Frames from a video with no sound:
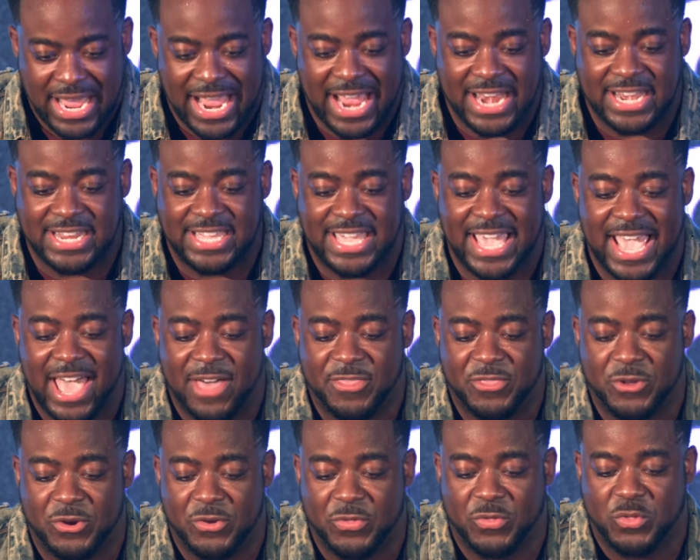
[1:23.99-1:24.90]
and
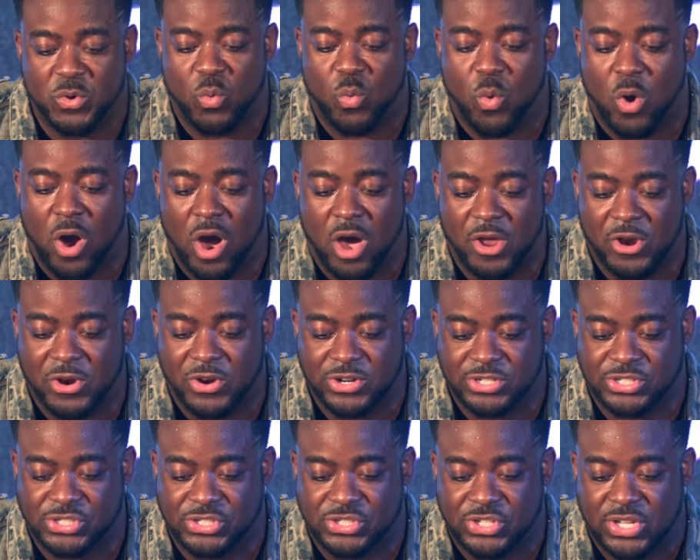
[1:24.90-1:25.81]
gathered the
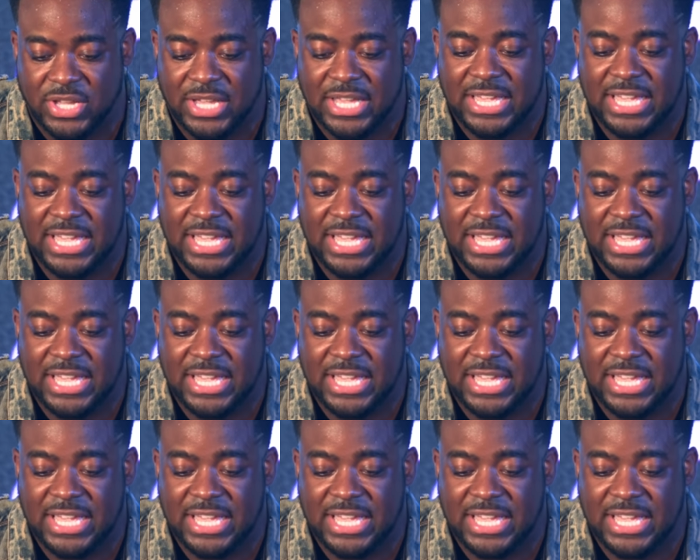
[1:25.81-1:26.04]
waters